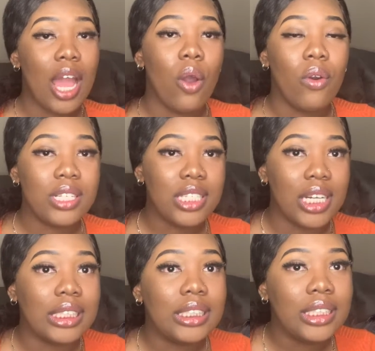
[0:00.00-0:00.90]
out onto
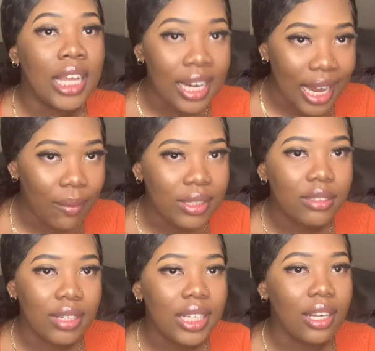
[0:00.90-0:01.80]
the T, like what's
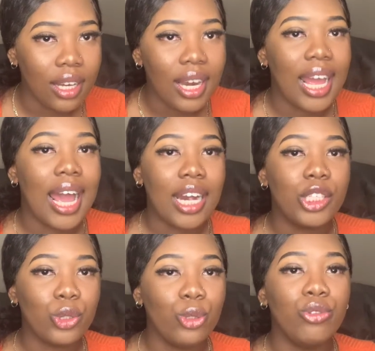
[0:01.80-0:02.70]
really good, like how
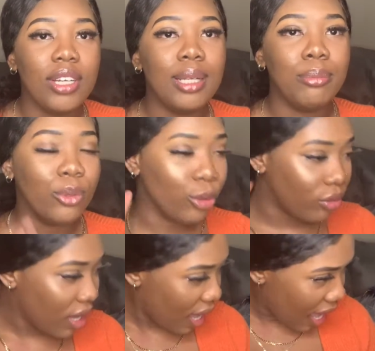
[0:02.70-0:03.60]
this school really
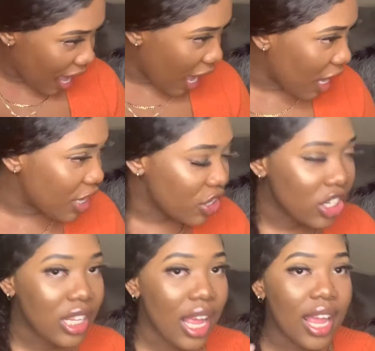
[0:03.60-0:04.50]
moves, and it's
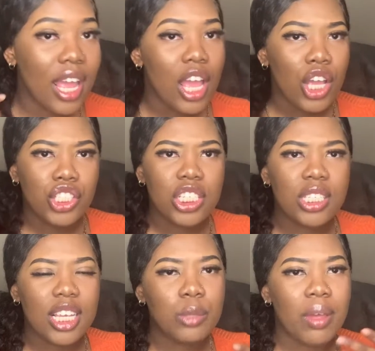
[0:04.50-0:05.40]
just like
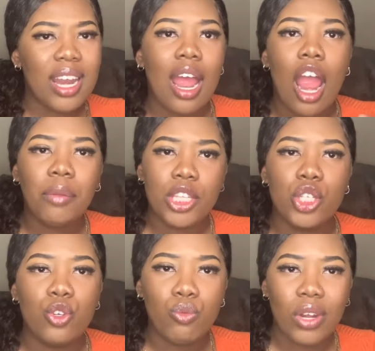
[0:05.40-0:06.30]
just explaining everything
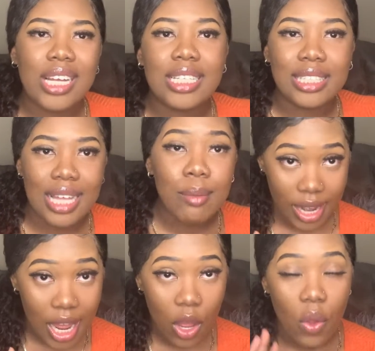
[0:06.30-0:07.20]
to you more in depth right
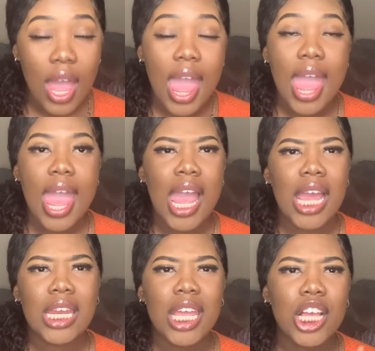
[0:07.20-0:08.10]
now.
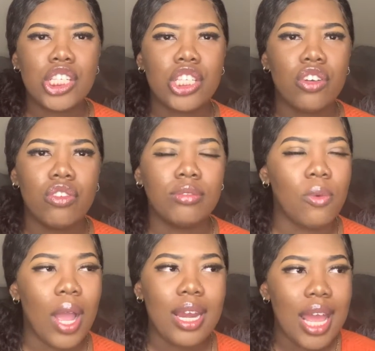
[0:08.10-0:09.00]
And yeah, so
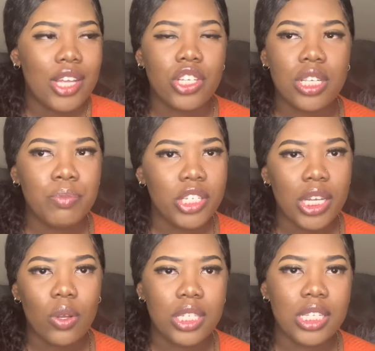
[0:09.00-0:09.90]
why not just put
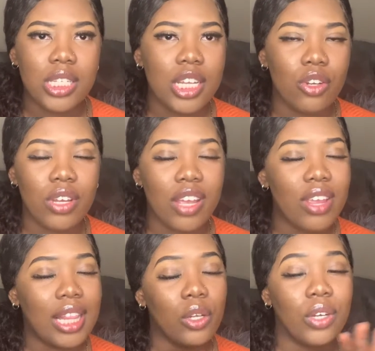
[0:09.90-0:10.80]
y'all onto the T? You know, give
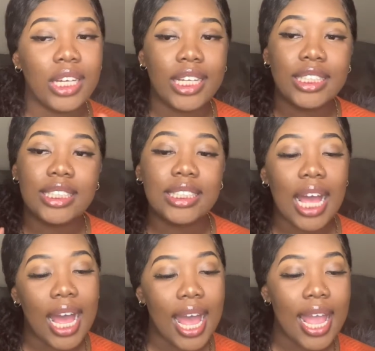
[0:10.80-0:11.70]
y'all a little
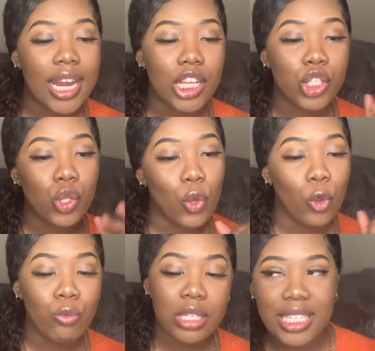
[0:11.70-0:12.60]
inside
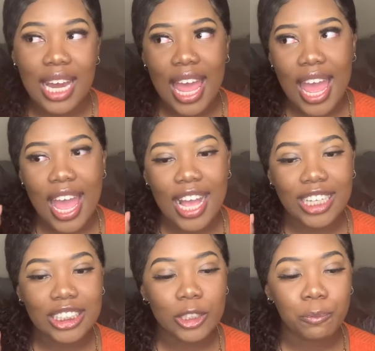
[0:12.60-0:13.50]
scoop
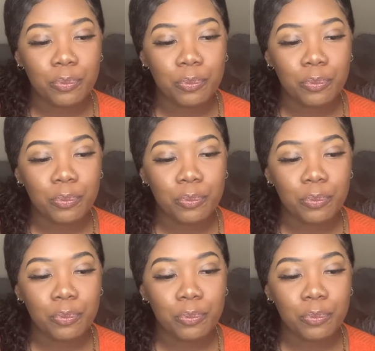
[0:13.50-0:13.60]
slash